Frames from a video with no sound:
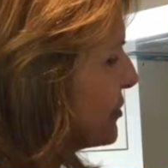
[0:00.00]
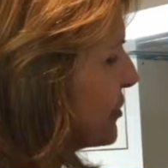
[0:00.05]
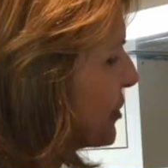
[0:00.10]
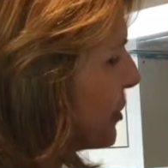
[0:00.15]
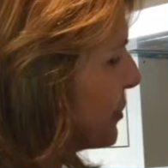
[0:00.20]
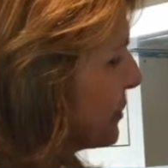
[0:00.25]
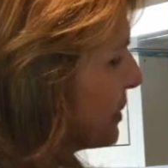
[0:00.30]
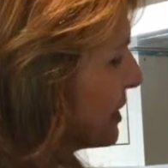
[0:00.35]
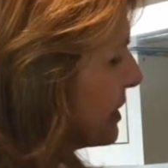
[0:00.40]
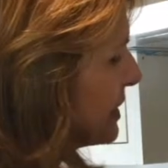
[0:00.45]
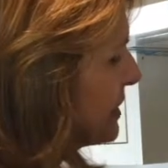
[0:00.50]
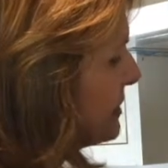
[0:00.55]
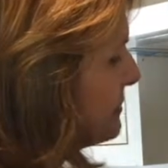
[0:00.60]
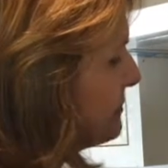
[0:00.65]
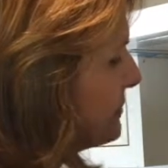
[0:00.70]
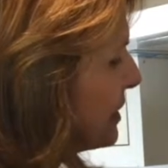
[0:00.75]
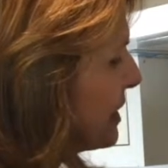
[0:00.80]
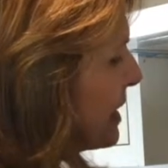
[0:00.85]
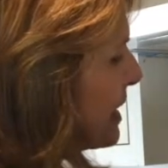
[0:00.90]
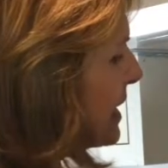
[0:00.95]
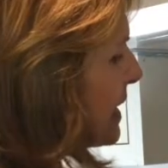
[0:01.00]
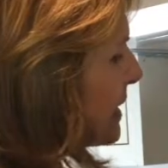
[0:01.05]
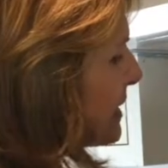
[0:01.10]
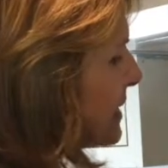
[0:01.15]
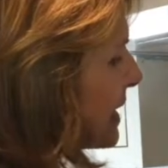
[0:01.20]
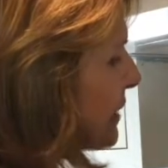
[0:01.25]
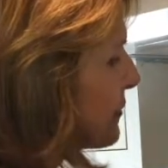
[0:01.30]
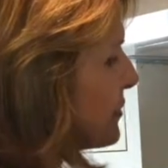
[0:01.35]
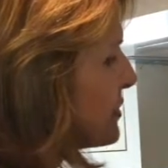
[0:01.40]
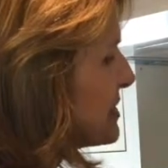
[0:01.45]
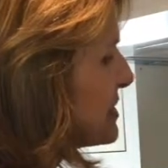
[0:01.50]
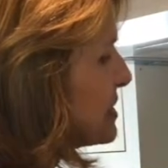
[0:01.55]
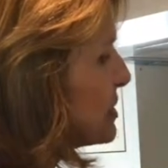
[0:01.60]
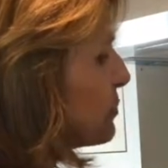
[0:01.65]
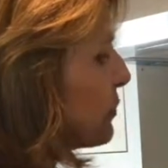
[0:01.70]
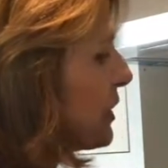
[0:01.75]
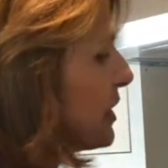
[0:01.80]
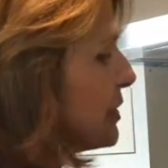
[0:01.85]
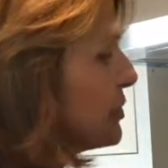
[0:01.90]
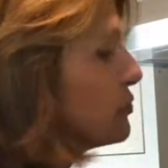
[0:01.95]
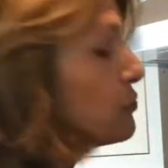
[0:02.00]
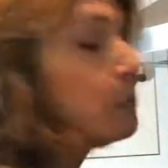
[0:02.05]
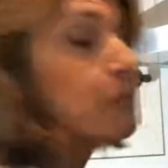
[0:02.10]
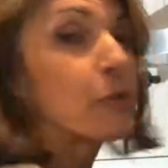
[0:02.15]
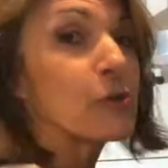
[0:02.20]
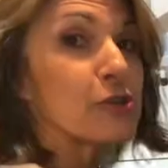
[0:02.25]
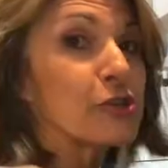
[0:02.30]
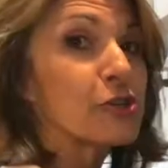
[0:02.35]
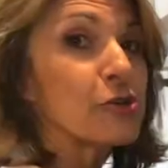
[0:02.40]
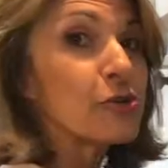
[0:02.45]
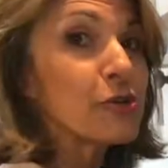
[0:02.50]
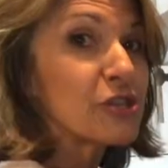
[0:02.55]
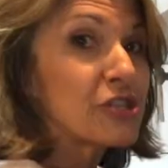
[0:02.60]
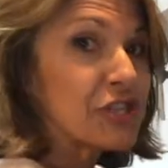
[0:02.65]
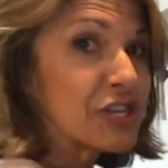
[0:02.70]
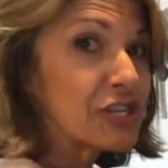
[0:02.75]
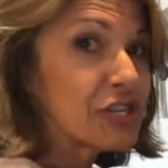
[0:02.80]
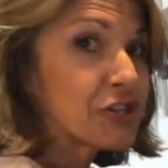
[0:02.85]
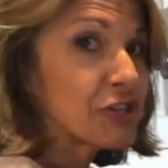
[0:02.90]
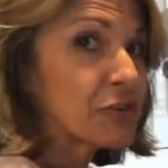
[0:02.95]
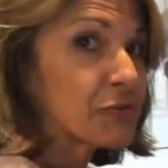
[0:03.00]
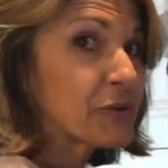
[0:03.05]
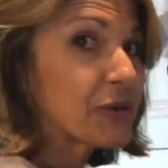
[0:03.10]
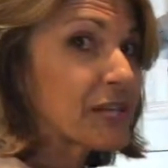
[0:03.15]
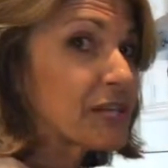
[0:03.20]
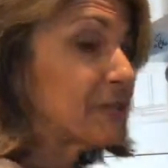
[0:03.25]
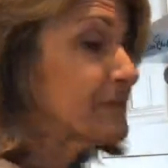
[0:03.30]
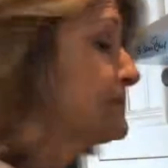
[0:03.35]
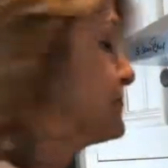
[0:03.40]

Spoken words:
going in. Now this is where you'll put your ginger in,